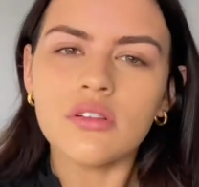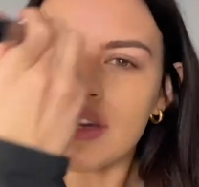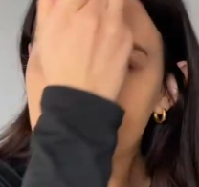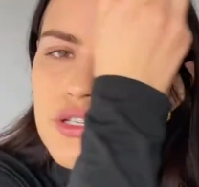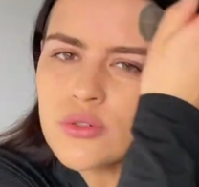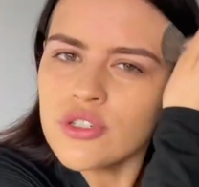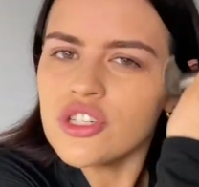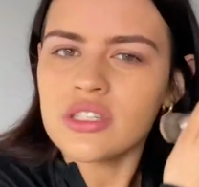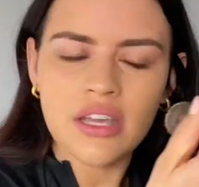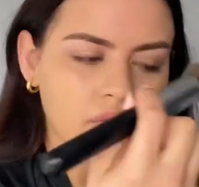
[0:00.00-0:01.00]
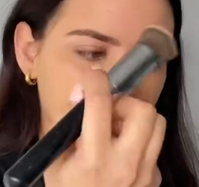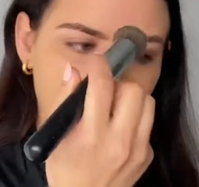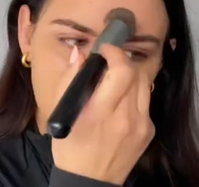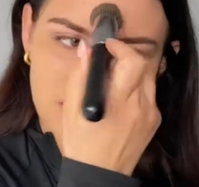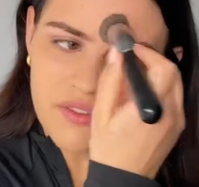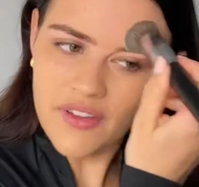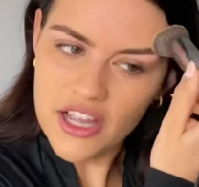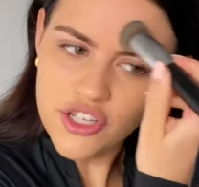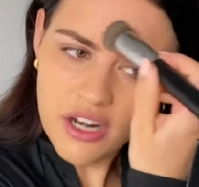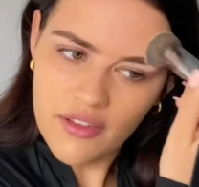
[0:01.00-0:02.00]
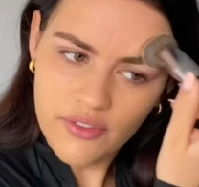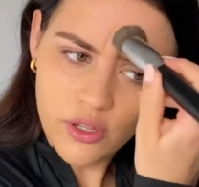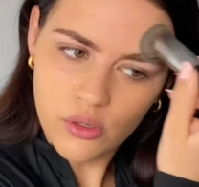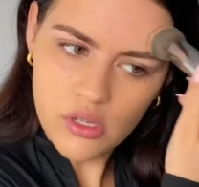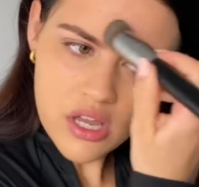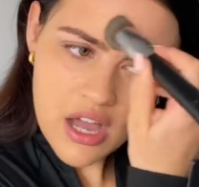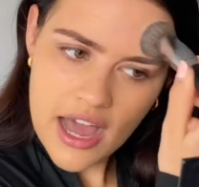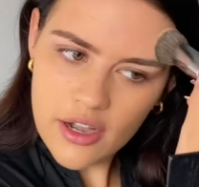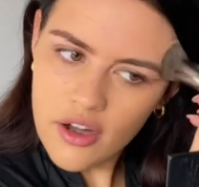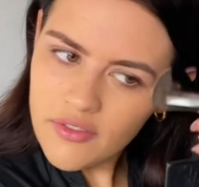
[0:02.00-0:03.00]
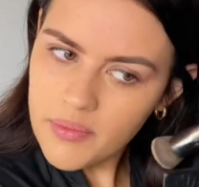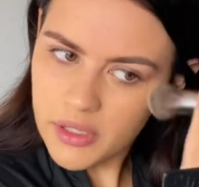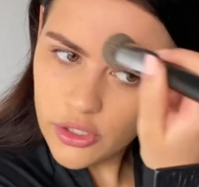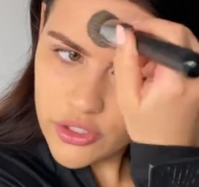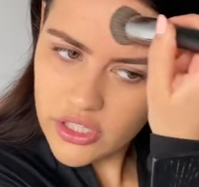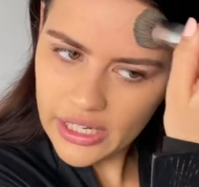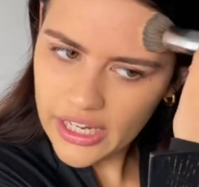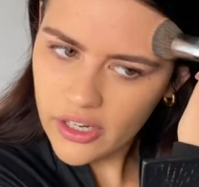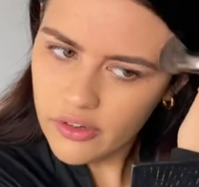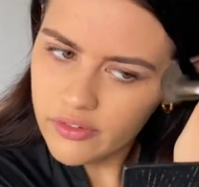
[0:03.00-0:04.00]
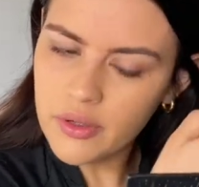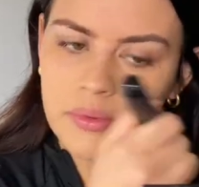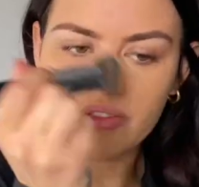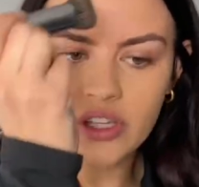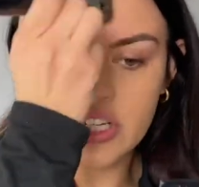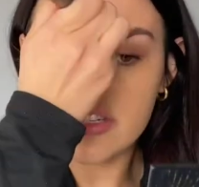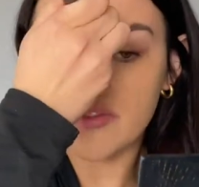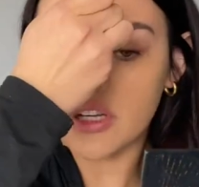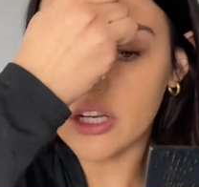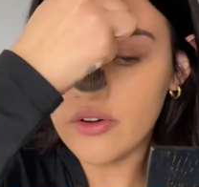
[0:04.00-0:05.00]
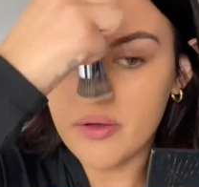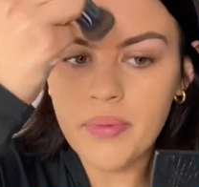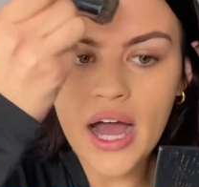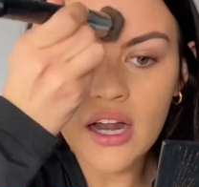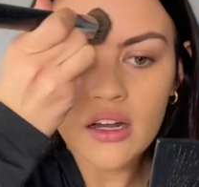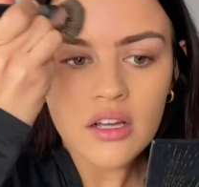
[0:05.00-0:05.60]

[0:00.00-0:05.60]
natural. It's just going back into fashion, I feel. I don't know if I'm hallucinating or if I'm living in a different era, but